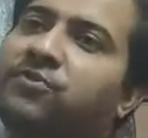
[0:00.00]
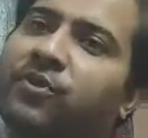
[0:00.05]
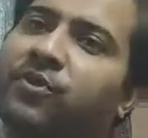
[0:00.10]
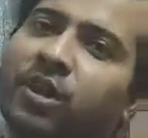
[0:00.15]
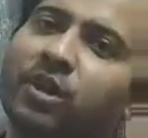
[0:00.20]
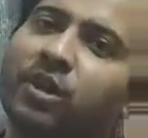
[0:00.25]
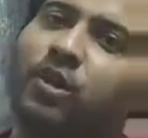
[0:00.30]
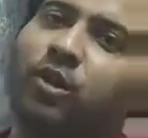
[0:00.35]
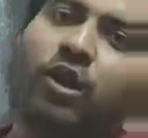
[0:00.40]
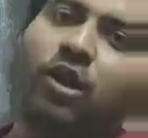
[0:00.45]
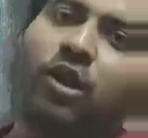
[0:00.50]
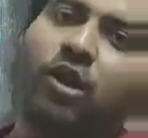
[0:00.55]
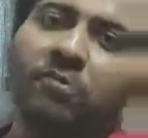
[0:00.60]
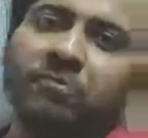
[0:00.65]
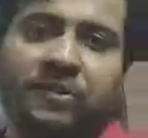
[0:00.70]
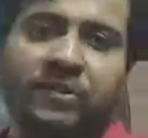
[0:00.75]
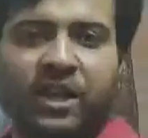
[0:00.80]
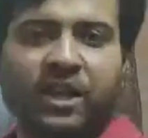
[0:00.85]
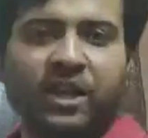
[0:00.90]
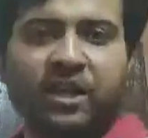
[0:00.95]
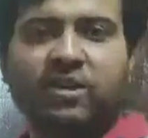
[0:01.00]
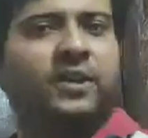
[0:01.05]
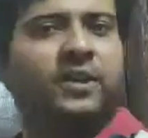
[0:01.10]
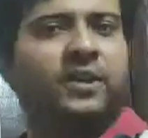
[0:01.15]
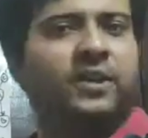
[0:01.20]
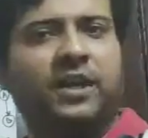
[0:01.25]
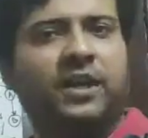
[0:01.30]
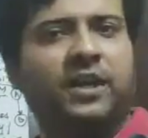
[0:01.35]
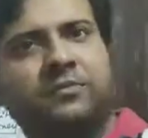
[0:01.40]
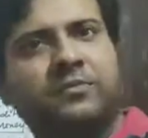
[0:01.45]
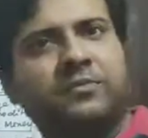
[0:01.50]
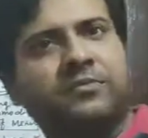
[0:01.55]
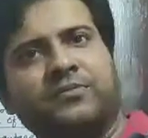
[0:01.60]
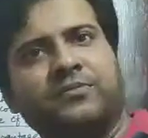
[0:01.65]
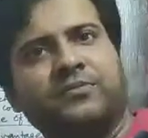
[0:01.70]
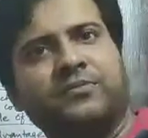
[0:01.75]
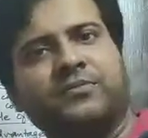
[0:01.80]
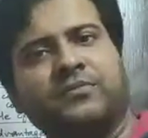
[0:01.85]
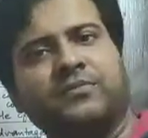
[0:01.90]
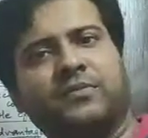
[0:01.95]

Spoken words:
for a long period of time.